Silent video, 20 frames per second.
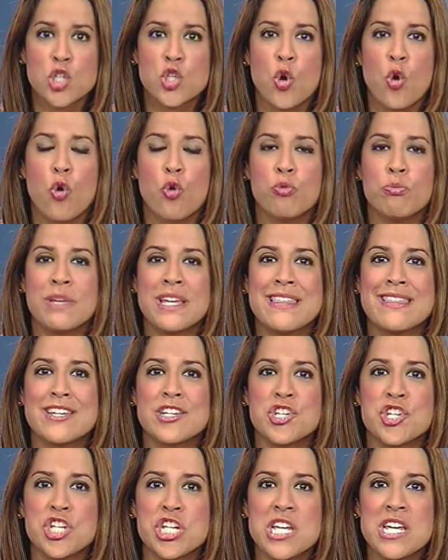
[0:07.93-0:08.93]
told me
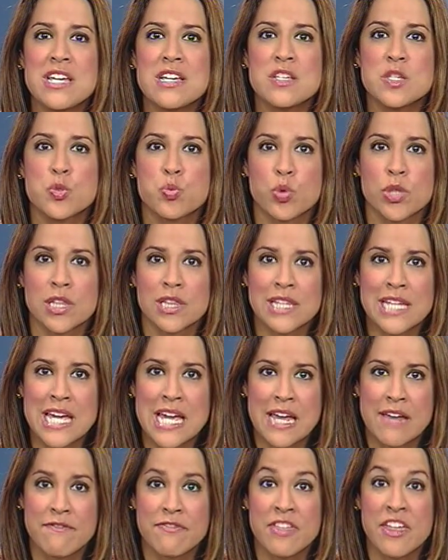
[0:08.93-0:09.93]
that she is
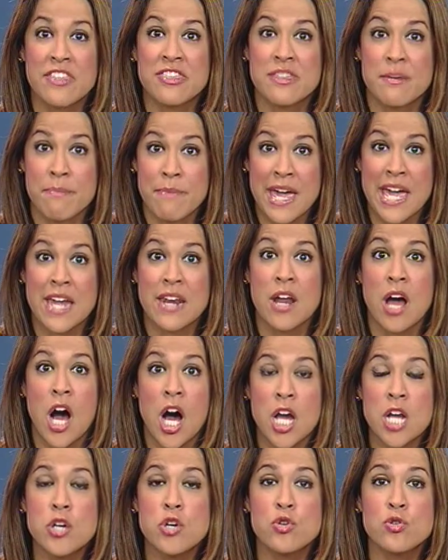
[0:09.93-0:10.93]
relieved that the man
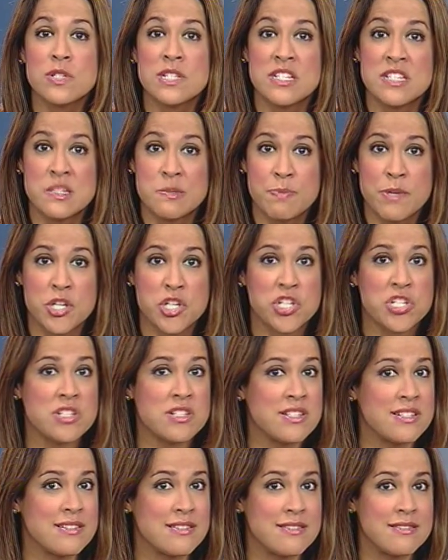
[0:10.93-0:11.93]
under
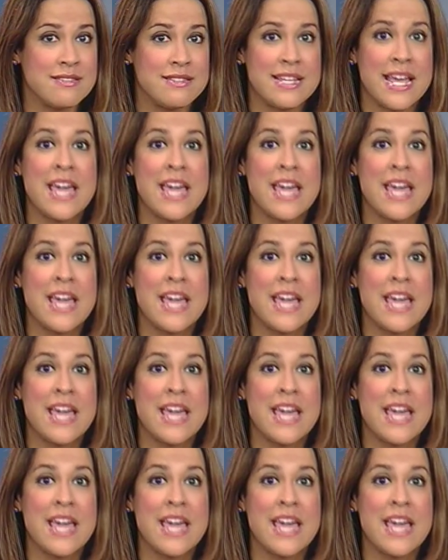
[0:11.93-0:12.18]
suspicion since